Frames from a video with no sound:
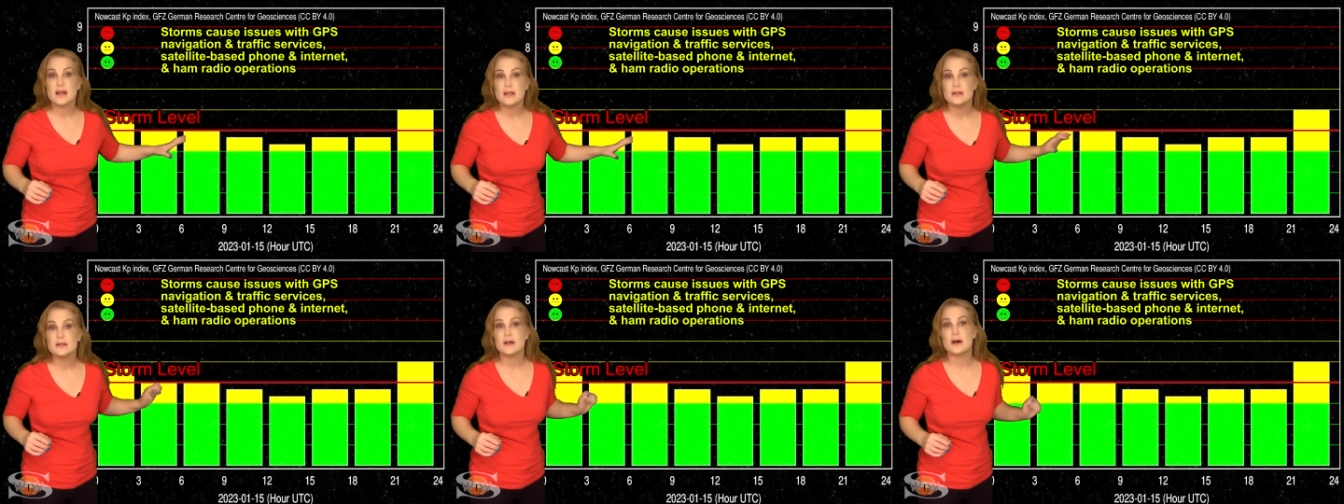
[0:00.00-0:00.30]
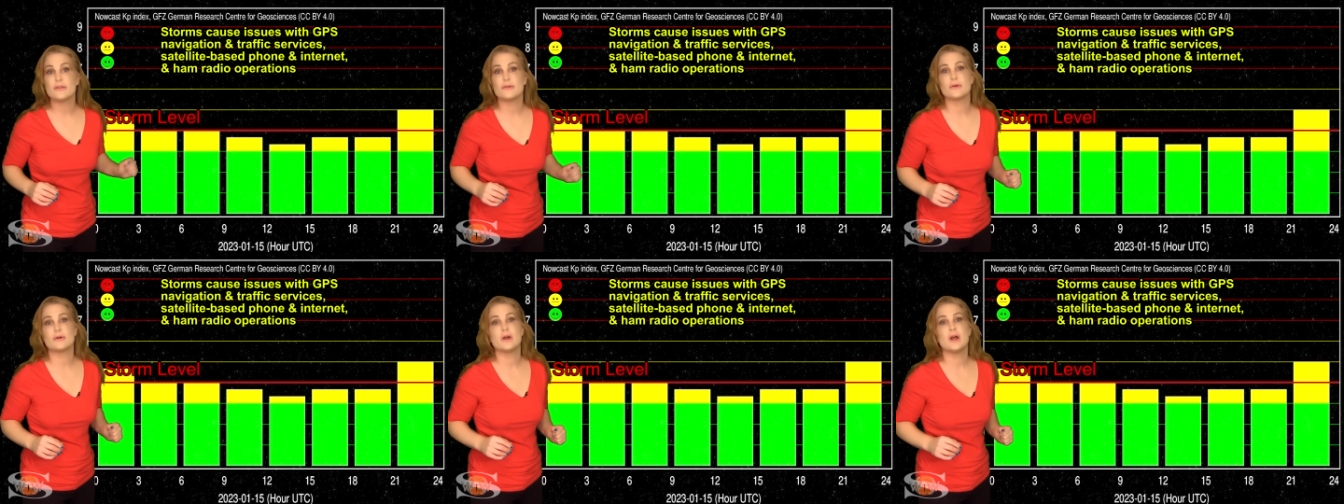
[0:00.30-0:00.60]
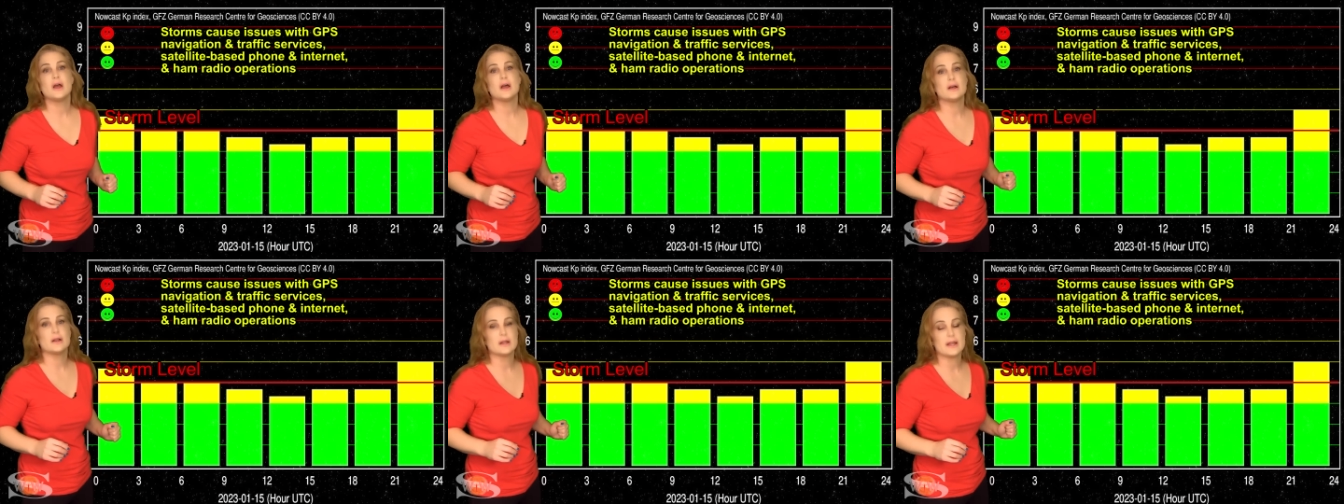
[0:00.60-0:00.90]
another
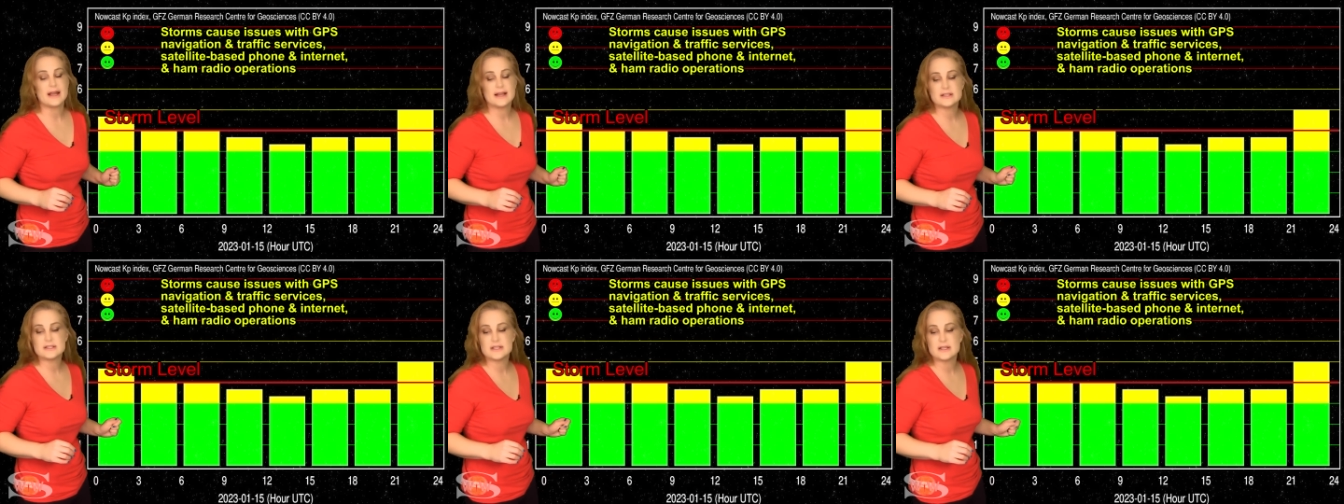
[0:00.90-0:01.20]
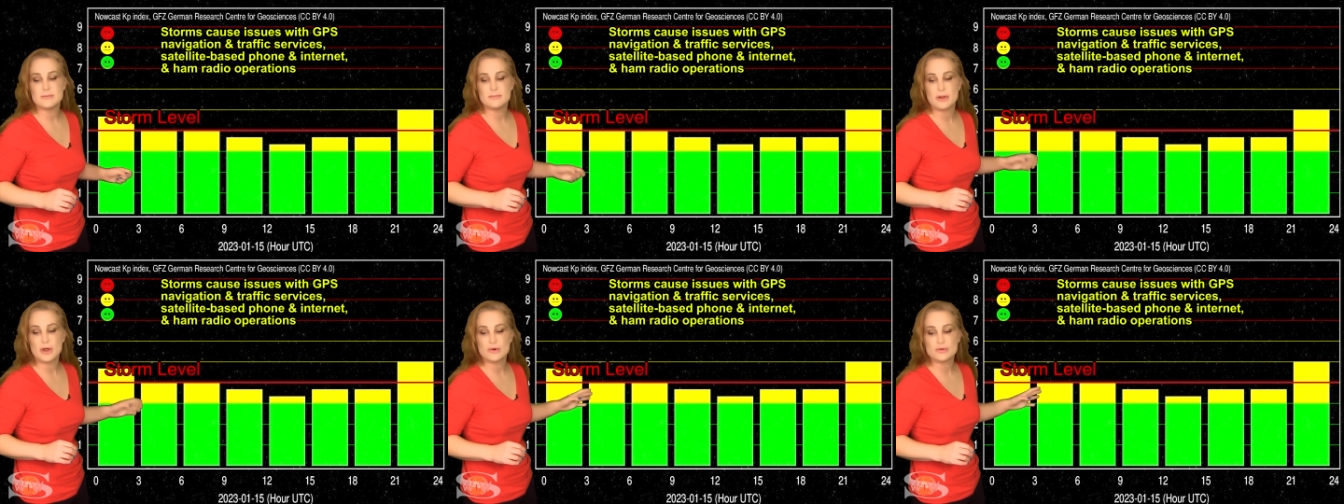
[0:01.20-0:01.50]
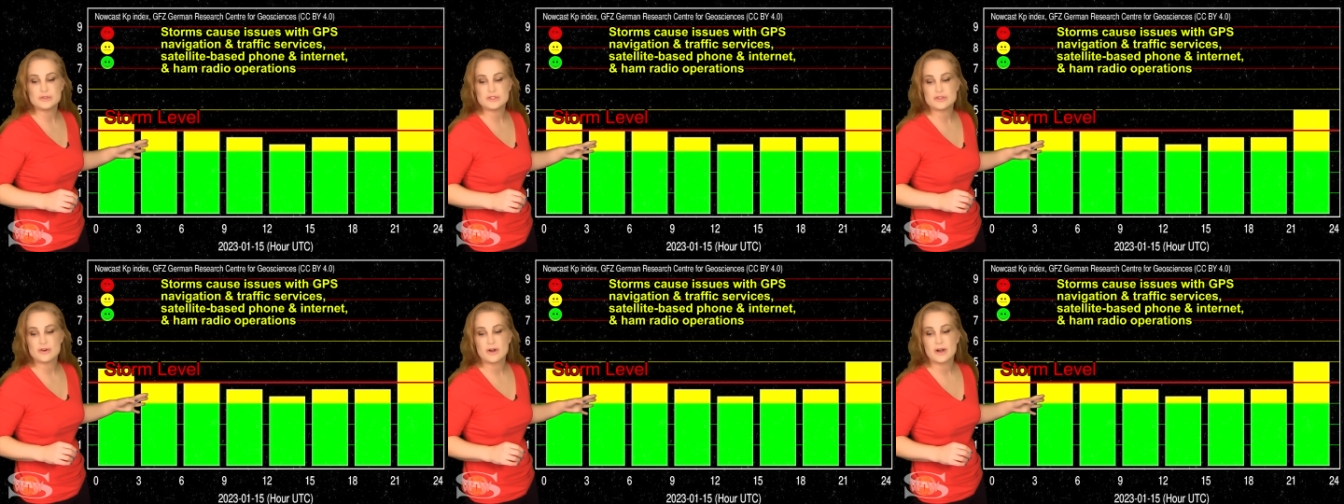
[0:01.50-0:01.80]
glancing
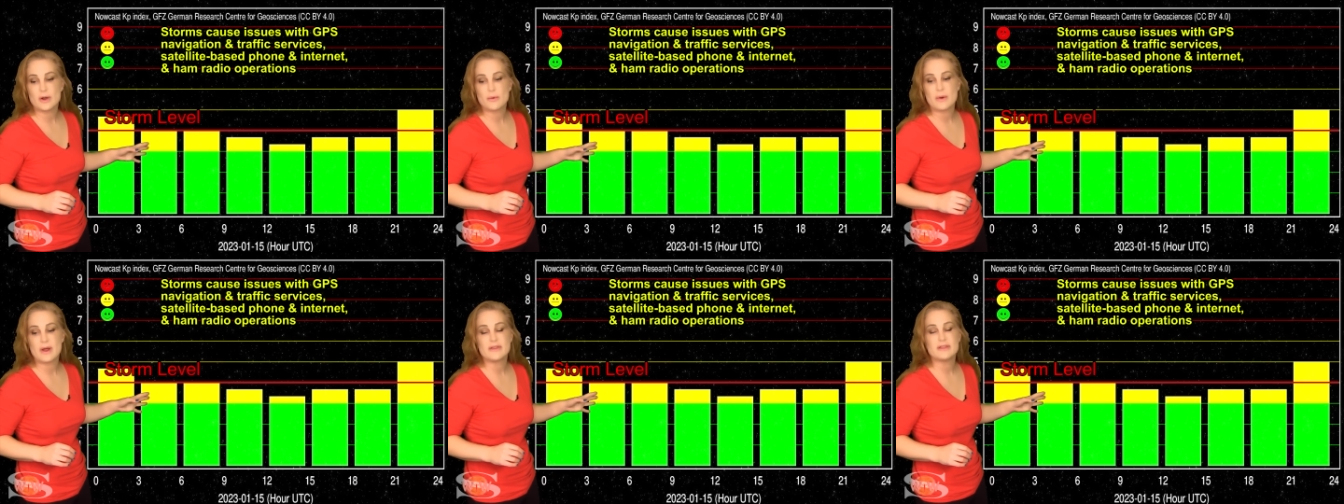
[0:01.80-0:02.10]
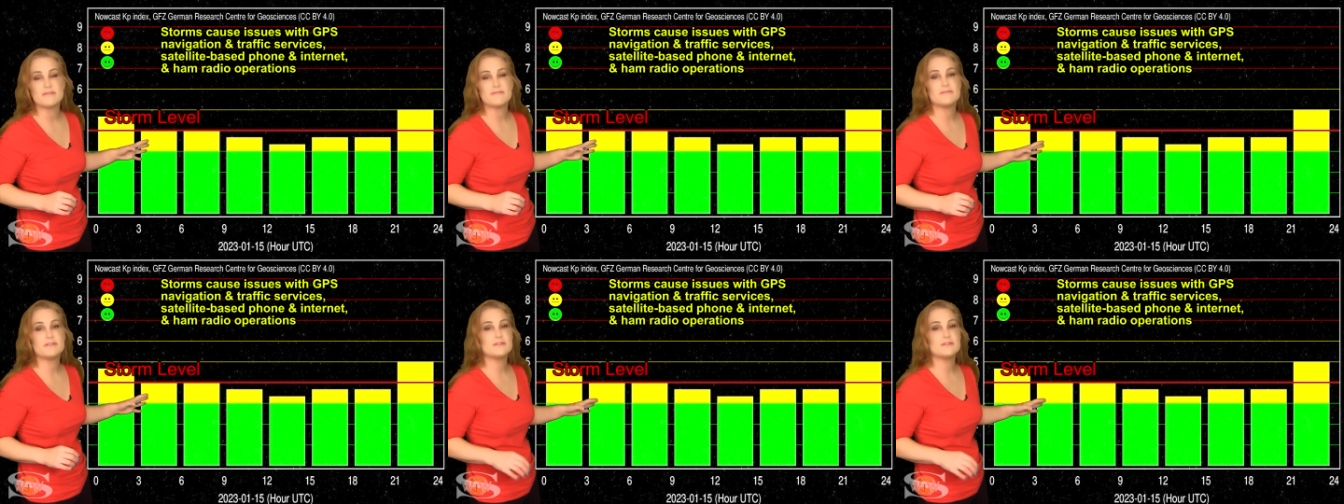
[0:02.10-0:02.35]
blow starting around the